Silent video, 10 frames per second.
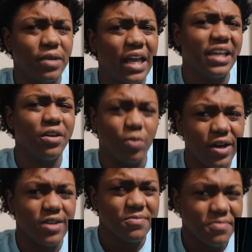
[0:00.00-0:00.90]
like him,
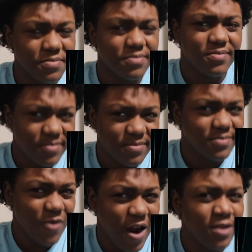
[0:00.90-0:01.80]
right?
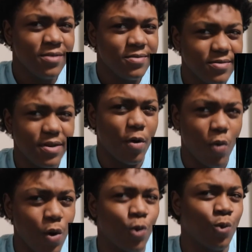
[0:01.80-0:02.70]
Right? Am I
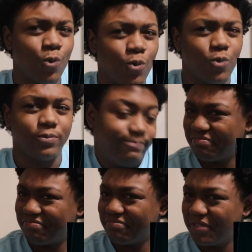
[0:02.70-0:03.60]
wrong?
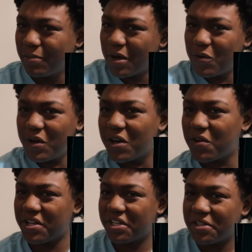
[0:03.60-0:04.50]
You might well go
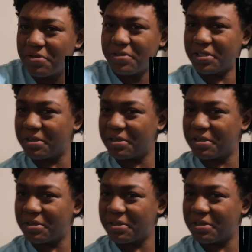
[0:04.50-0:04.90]
hit the Uzi.